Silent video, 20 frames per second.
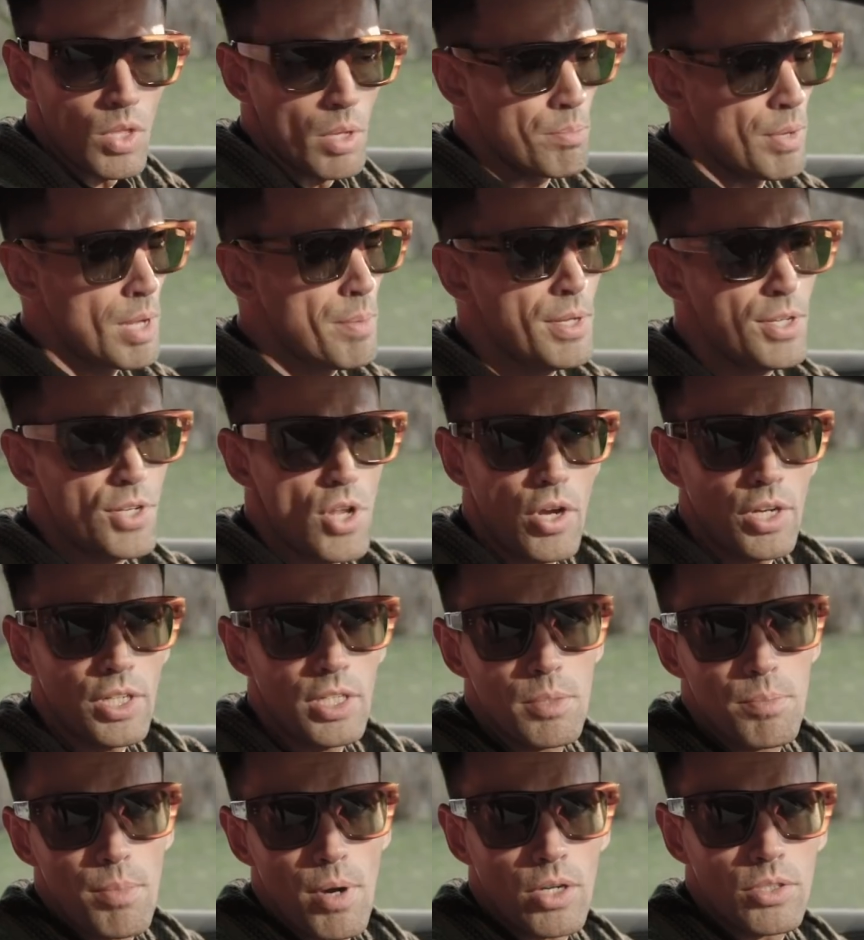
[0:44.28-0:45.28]
maybe
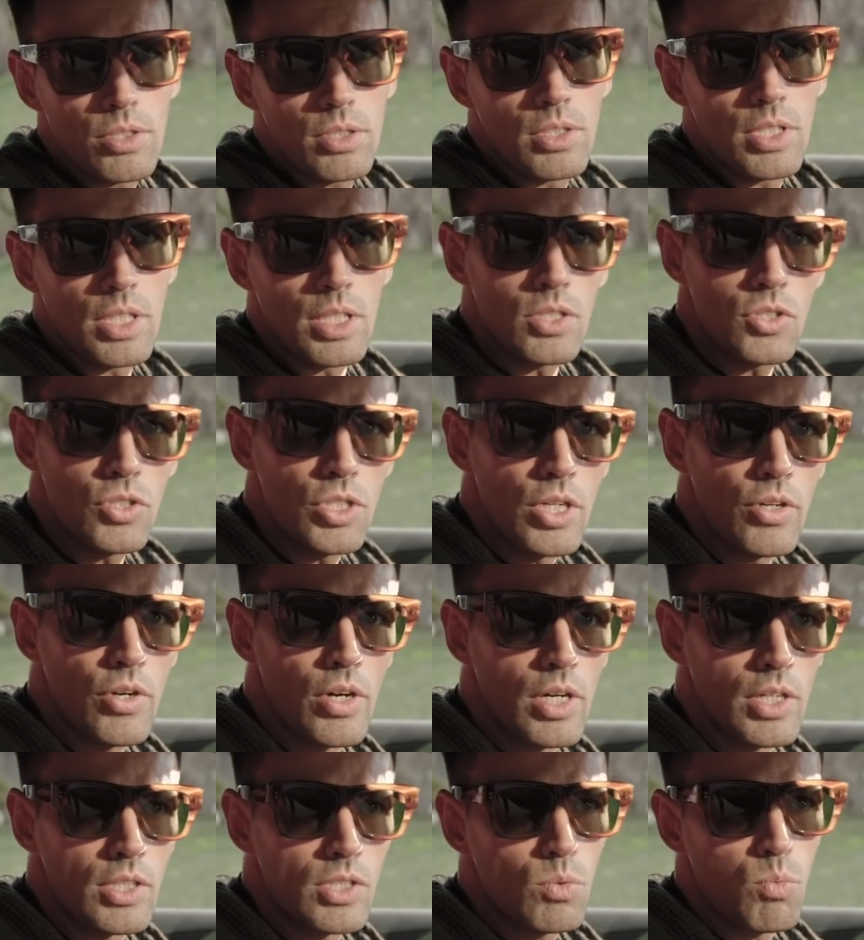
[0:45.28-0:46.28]
talking about the
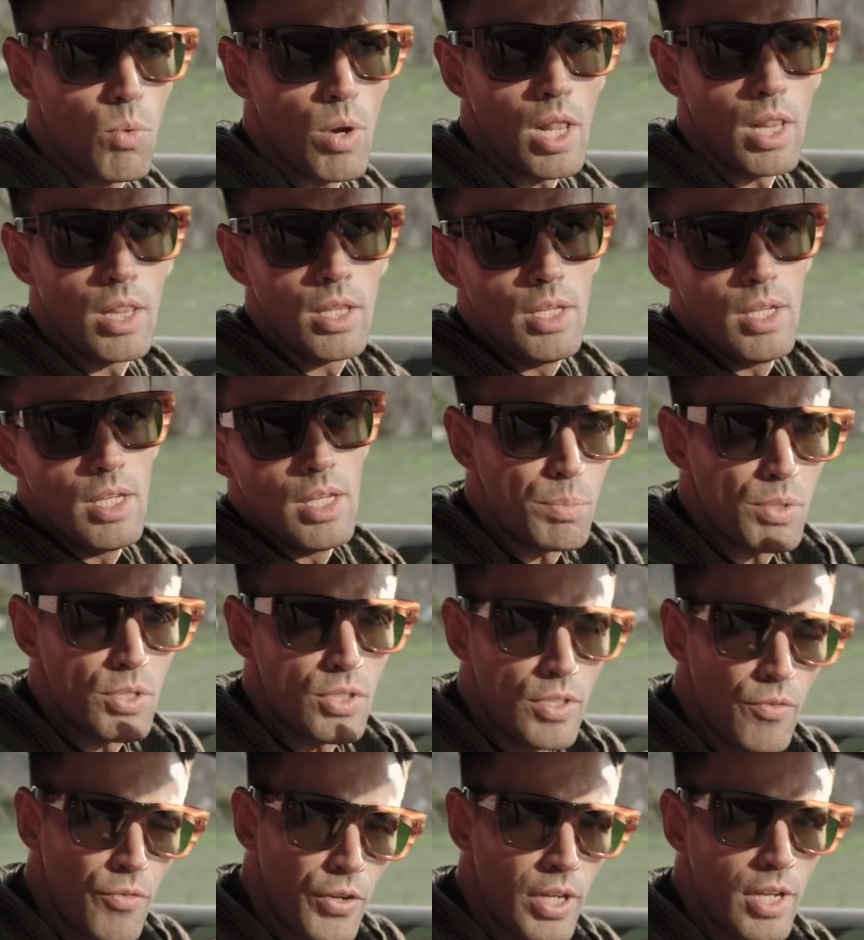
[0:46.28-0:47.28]
exterior as well,
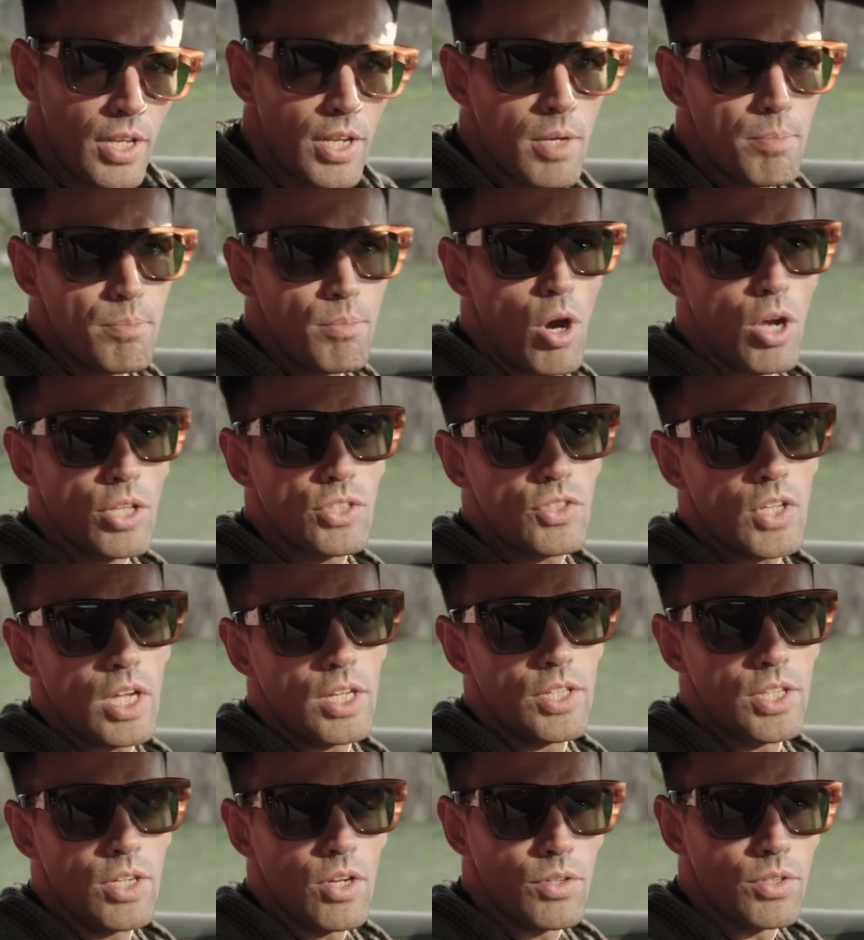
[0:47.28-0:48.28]
specifically the mods I
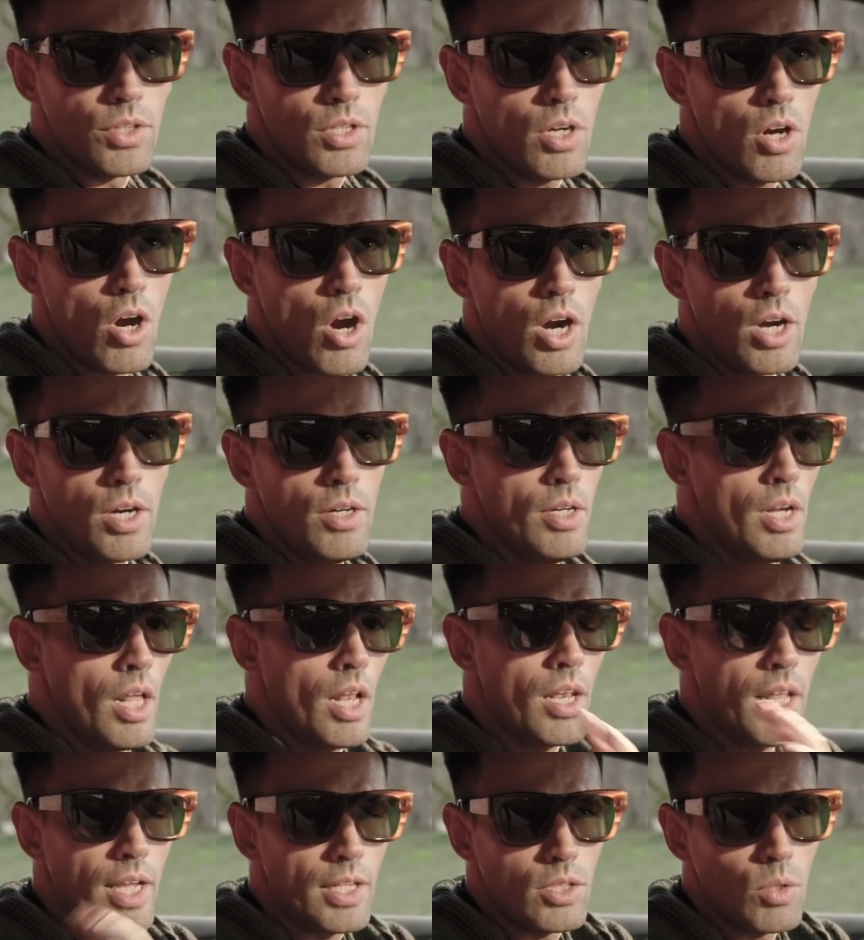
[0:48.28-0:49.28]
did on the car,
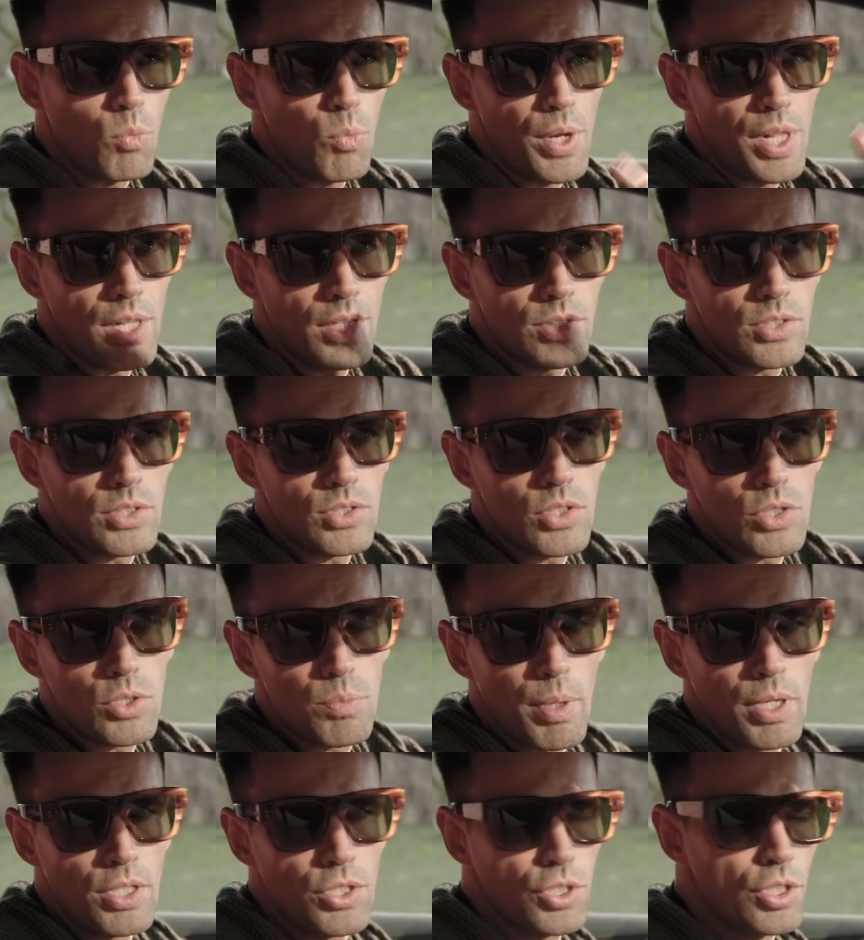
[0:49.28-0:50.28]
like the wheels, the
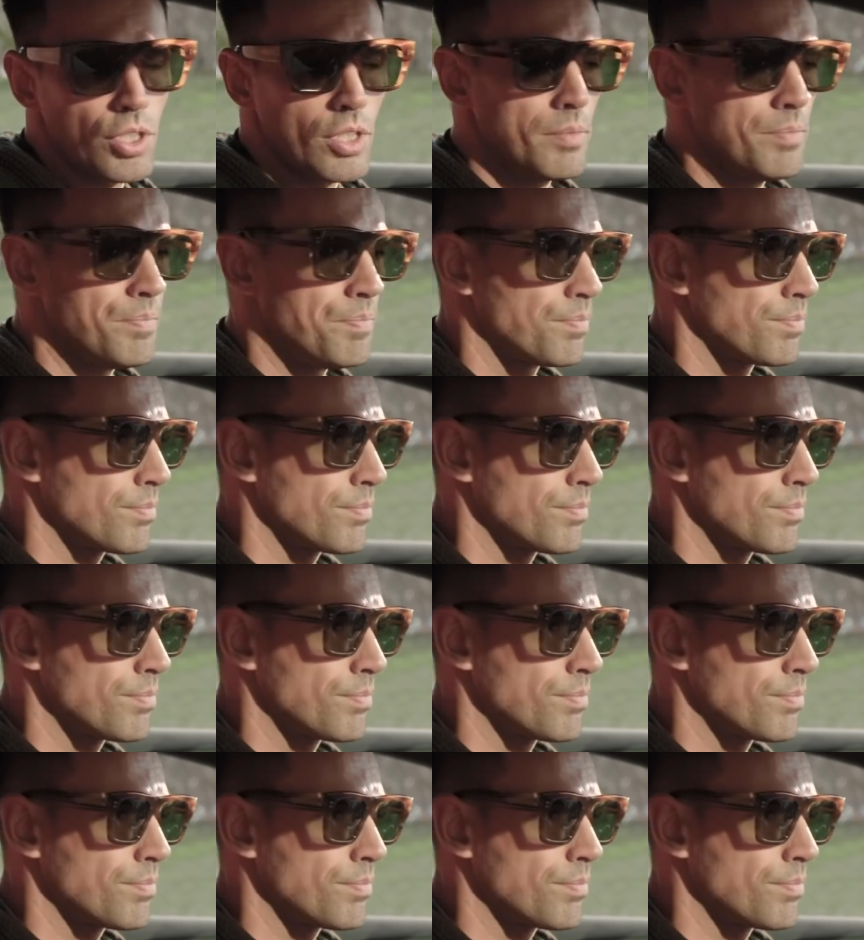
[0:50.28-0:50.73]
suspension.